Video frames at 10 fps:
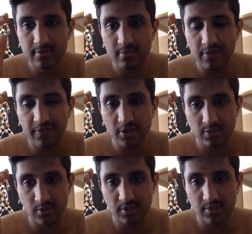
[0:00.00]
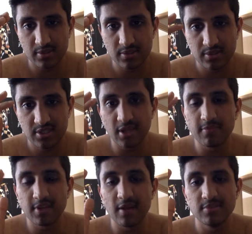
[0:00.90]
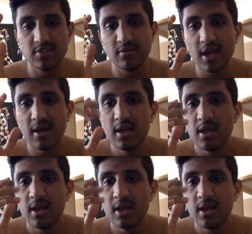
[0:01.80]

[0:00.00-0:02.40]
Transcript: my fingers would sometimes do that.